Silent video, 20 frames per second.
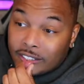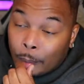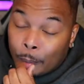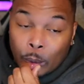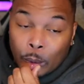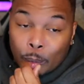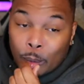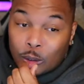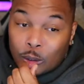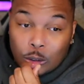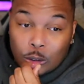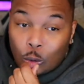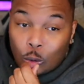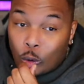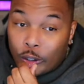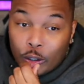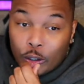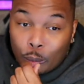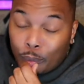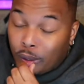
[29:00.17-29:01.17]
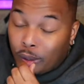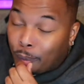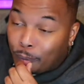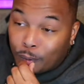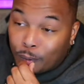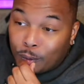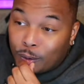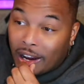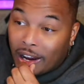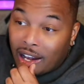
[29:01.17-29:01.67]
of the most loyal
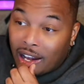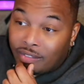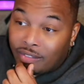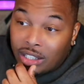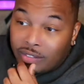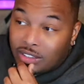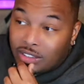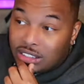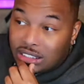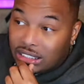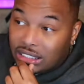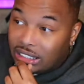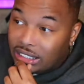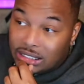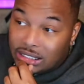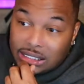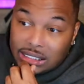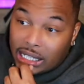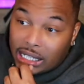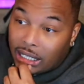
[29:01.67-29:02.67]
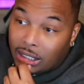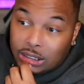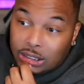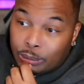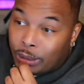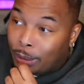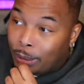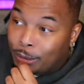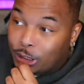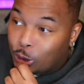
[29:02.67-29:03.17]
people I've ever seen. Shout out to
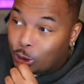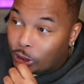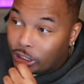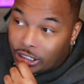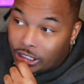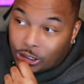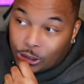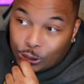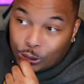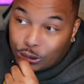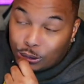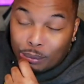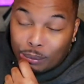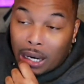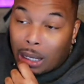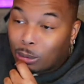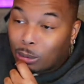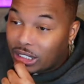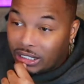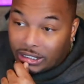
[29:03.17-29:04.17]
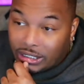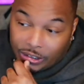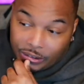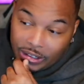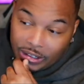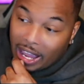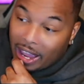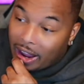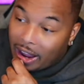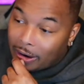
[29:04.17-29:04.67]
Mama Toya, who's probably in here
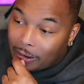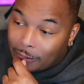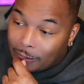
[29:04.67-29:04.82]
now.